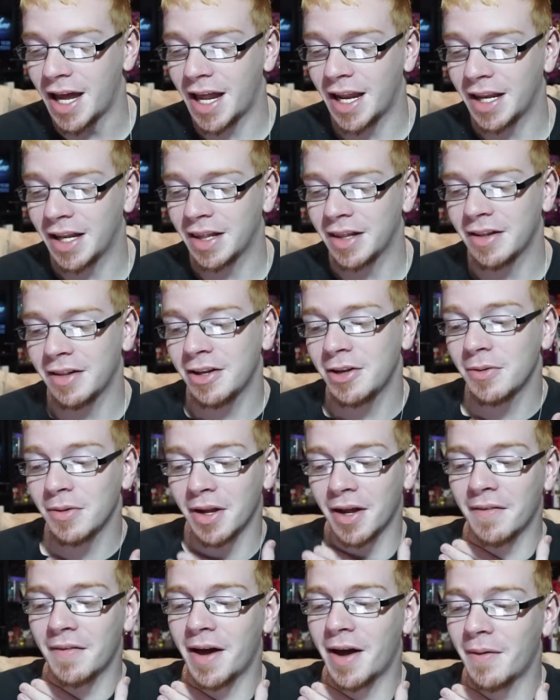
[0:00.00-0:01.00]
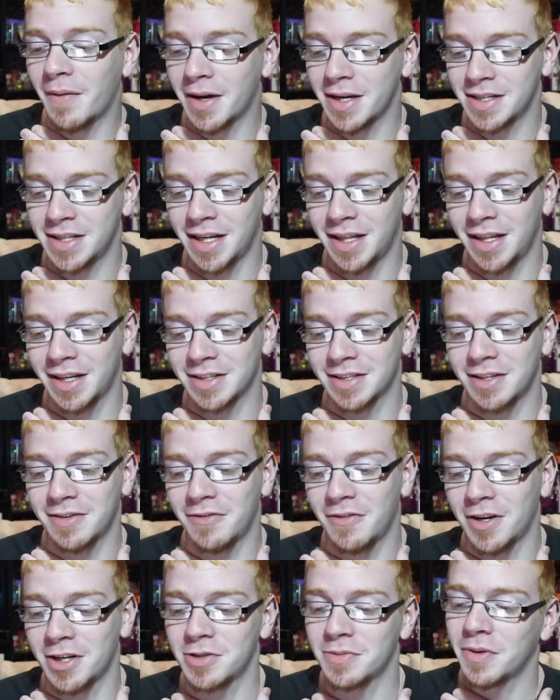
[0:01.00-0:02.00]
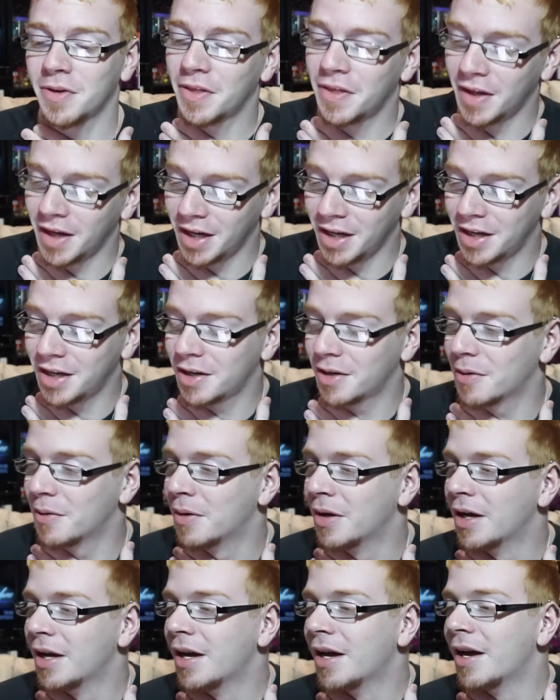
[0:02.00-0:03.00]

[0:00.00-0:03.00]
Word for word: and you love how I say things in French. Well, thank you.